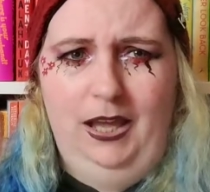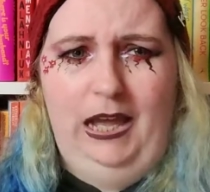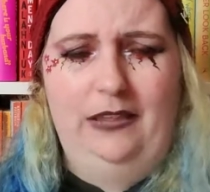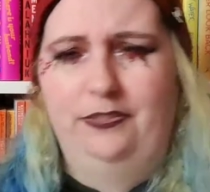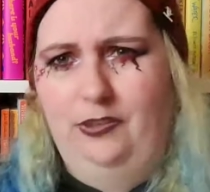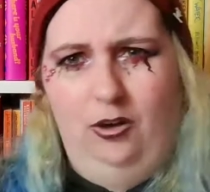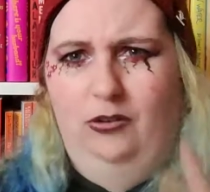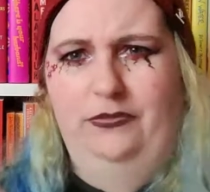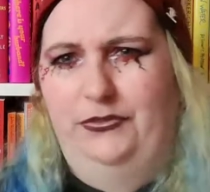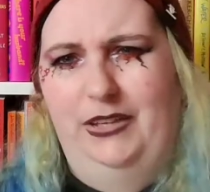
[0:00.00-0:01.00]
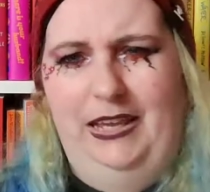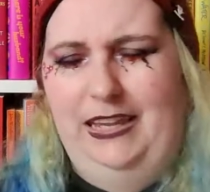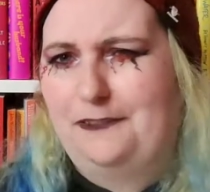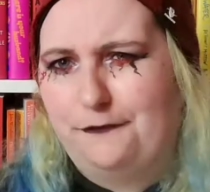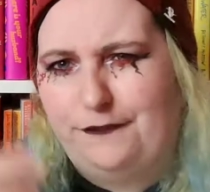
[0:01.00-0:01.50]
And
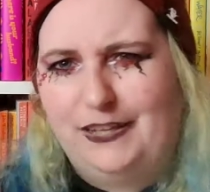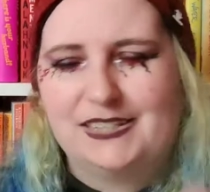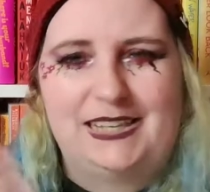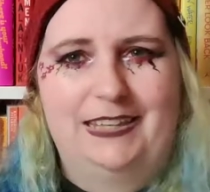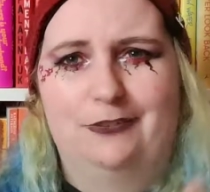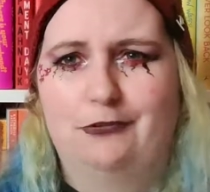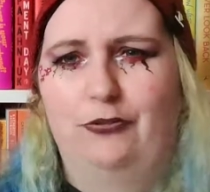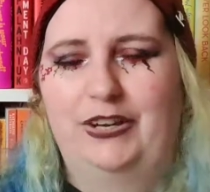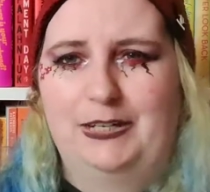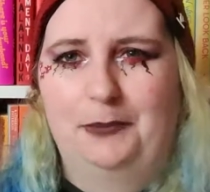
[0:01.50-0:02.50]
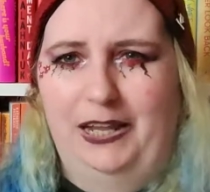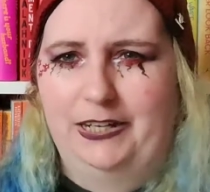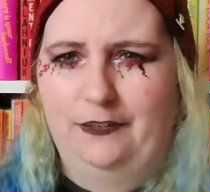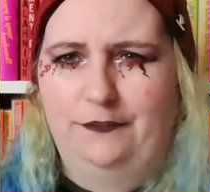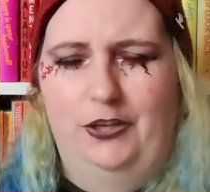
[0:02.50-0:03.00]
it feels like they're already
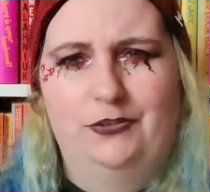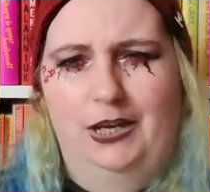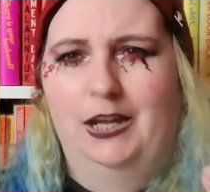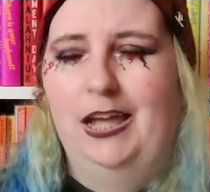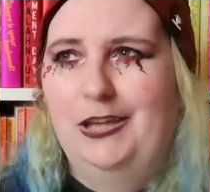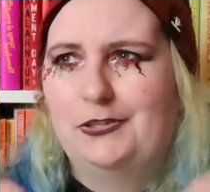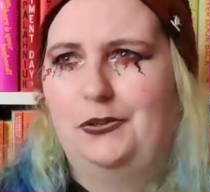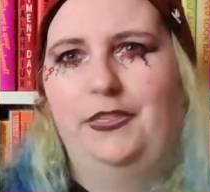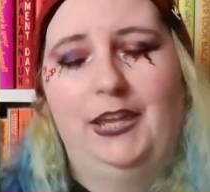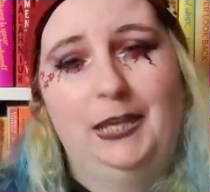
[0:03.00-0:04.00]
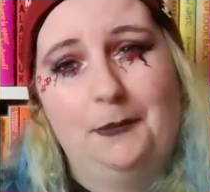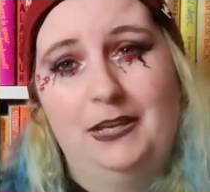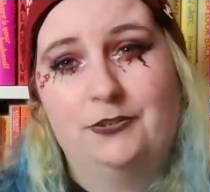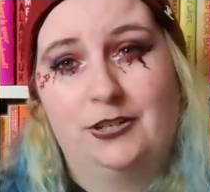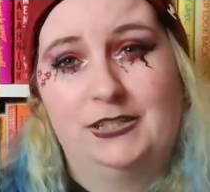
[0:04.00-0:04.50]
planning a future. So I think it'd be
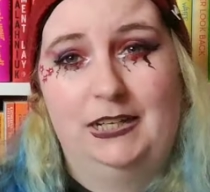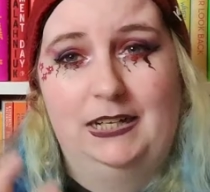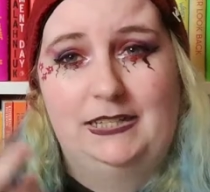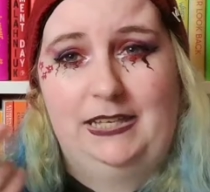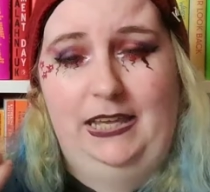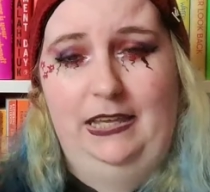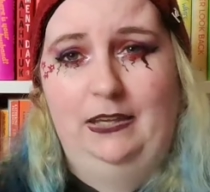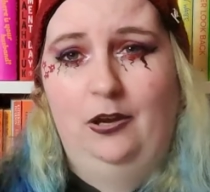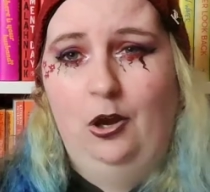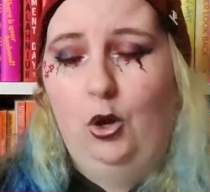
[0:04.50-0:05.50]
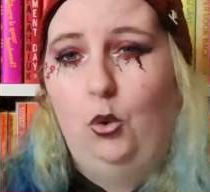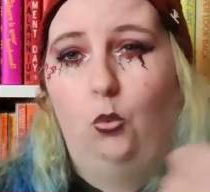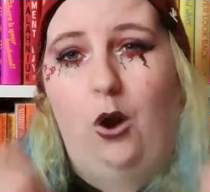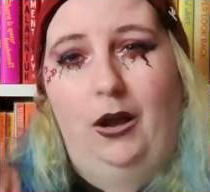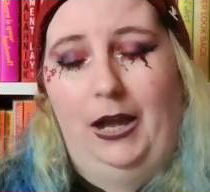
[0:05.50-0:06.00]
interesting to see
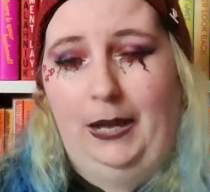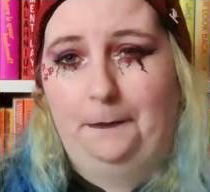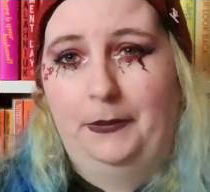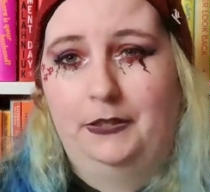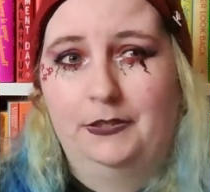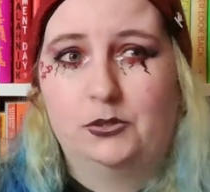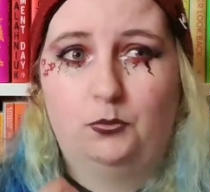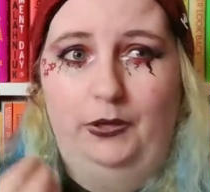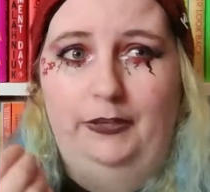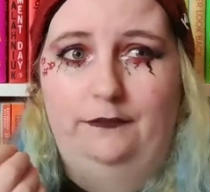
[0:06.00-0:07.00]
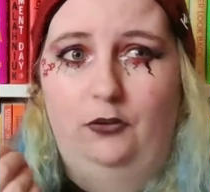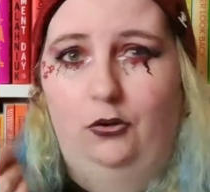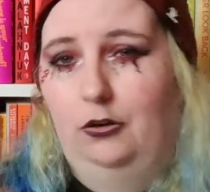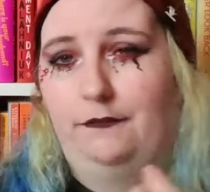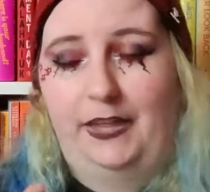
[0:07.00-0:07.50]
what happens with
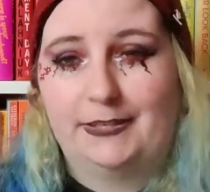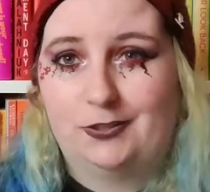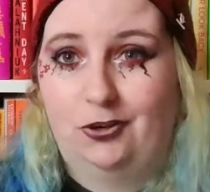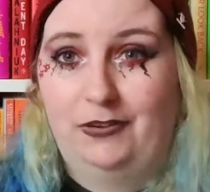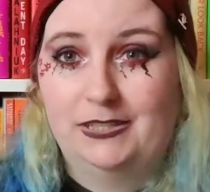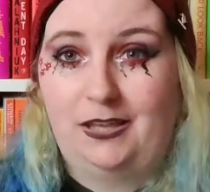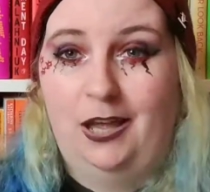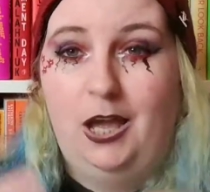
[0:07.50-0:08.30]
all of their stories.